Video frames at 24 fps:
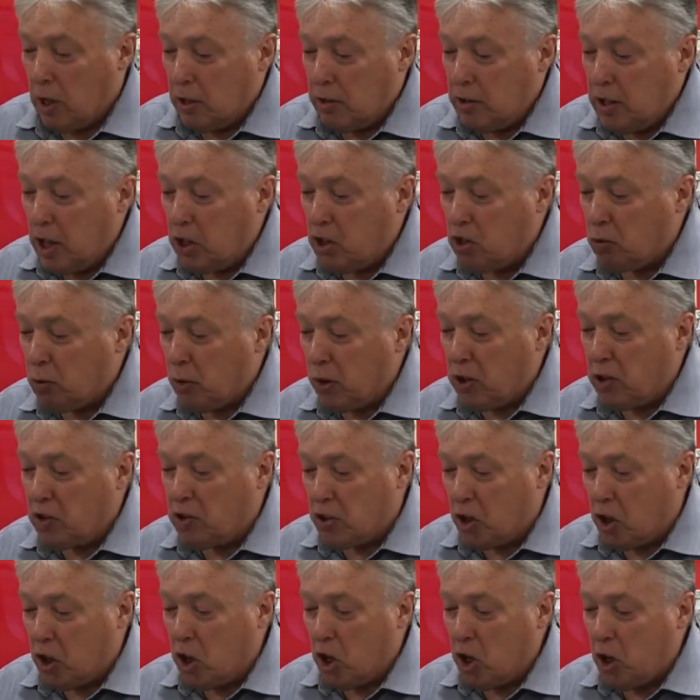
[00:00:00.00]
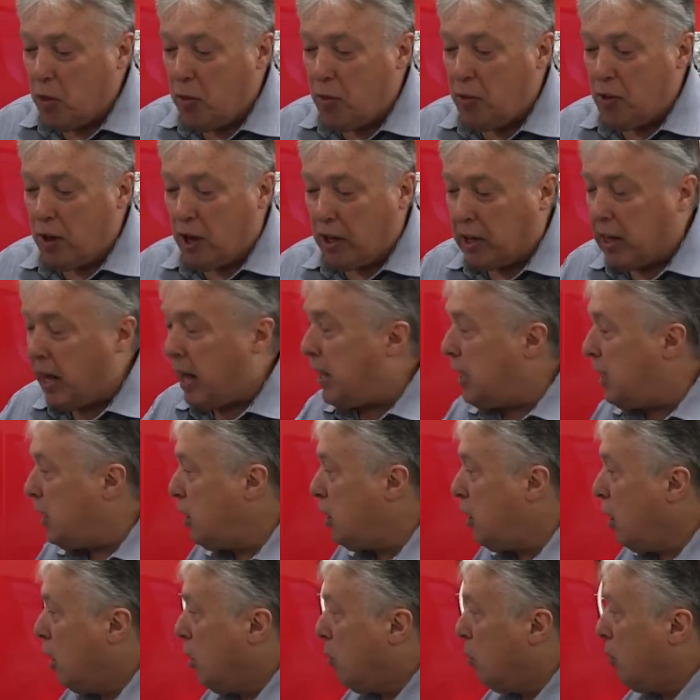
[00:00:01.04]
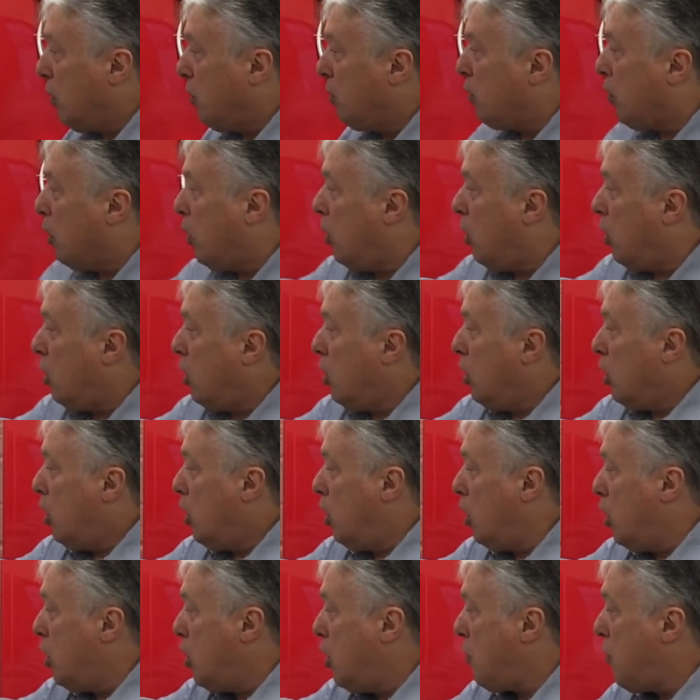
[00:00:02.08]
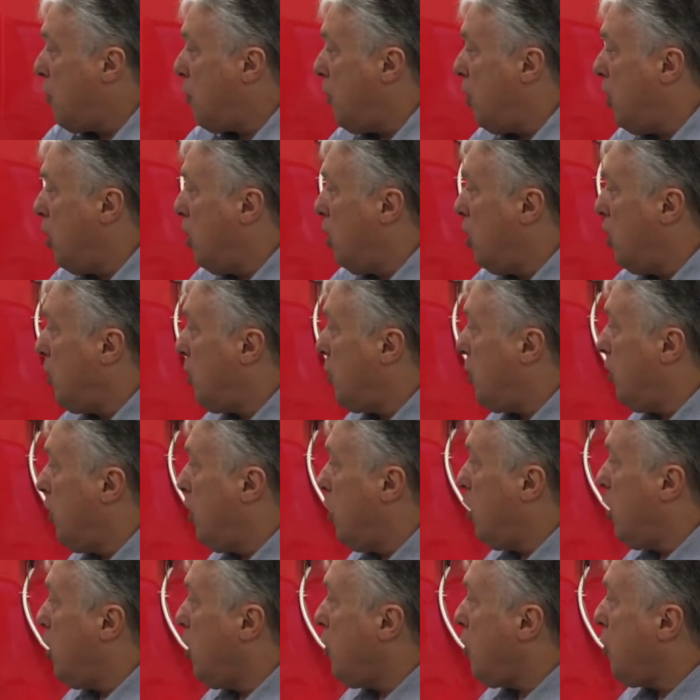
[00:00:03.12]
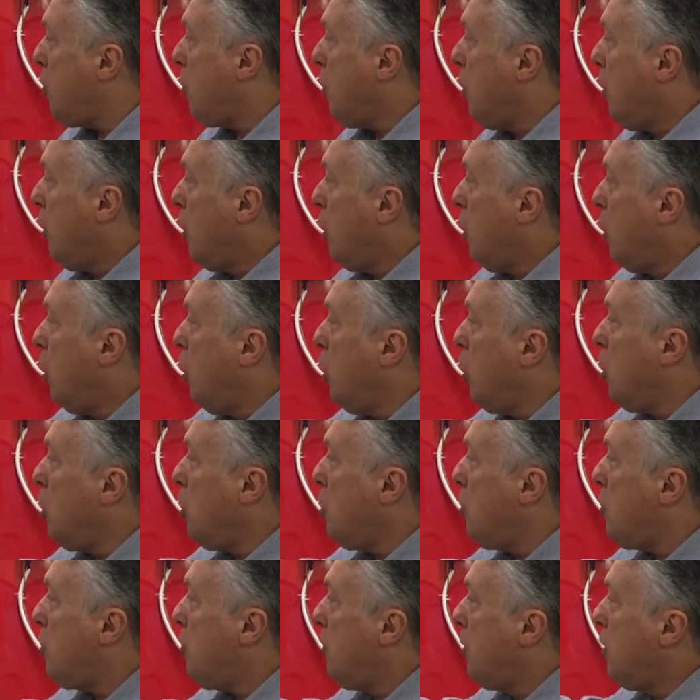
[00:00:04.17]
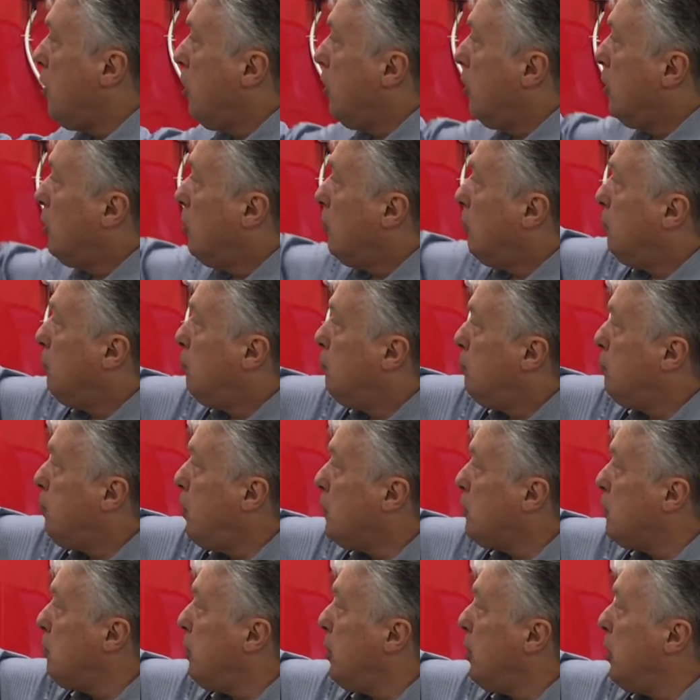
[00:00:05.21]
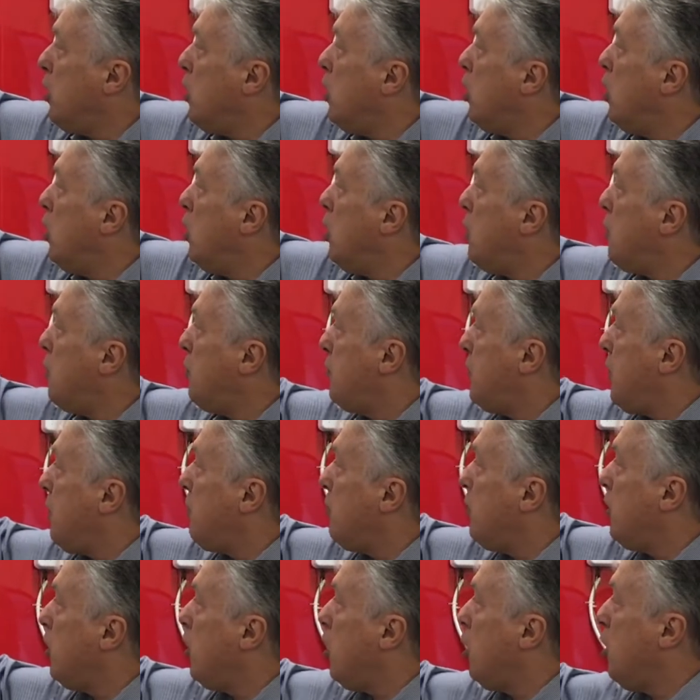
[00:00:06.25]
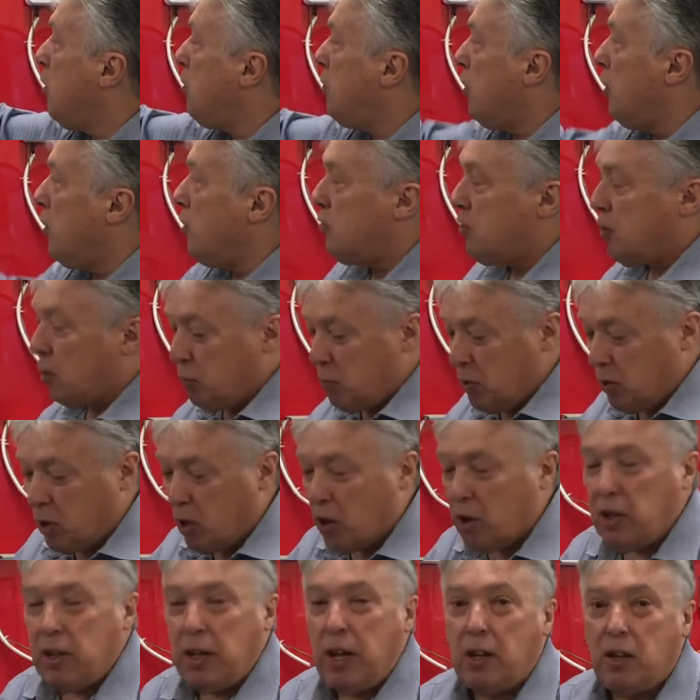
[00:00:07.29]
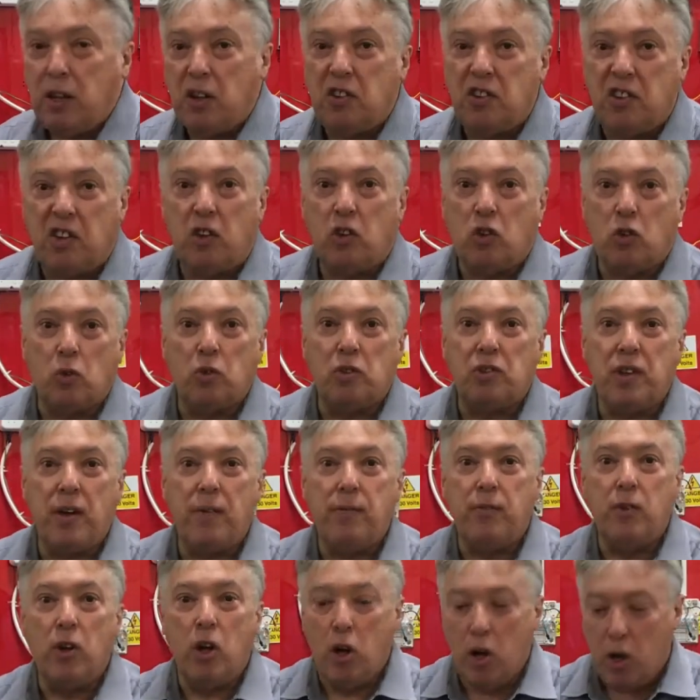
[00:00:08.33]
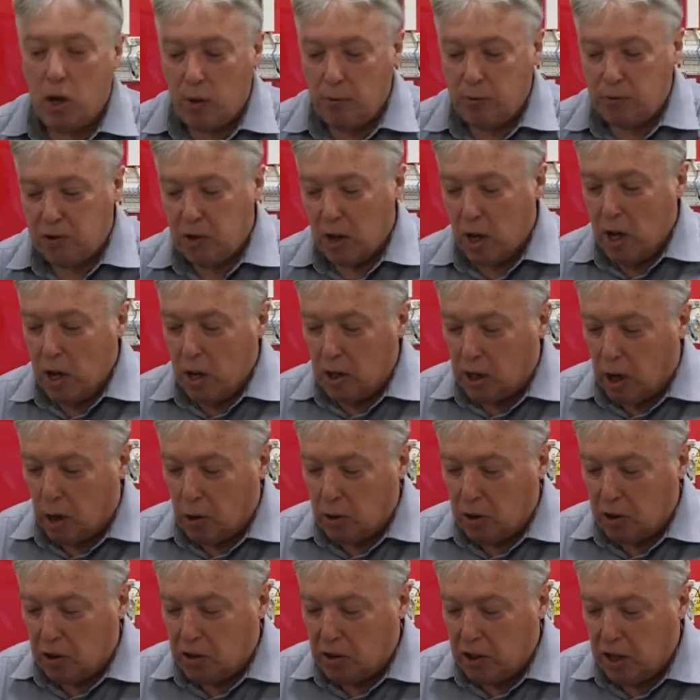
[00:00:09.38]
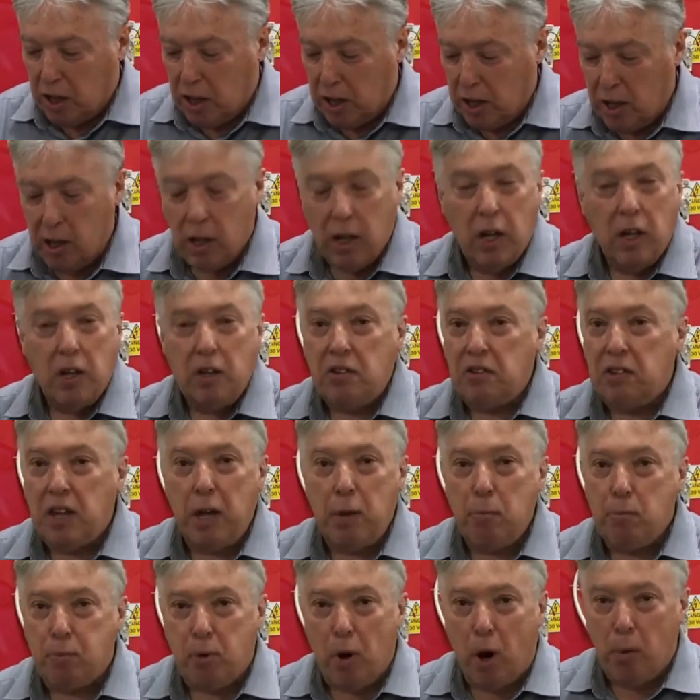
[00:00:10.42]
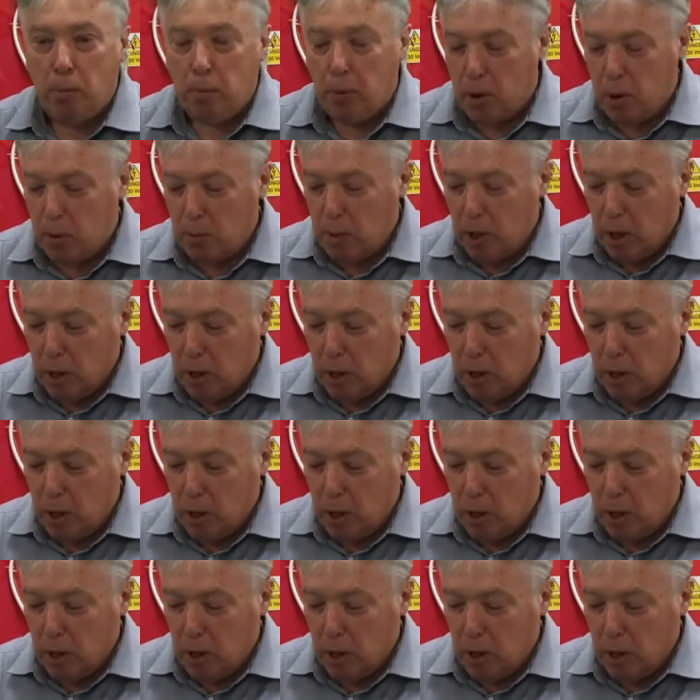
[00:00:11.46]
Next one is earth. Again, we've got earth, earth, earth, earth, possibly an earth, definitely earth, earth. So we've got another 6 or 7 earths going into here. Same problem,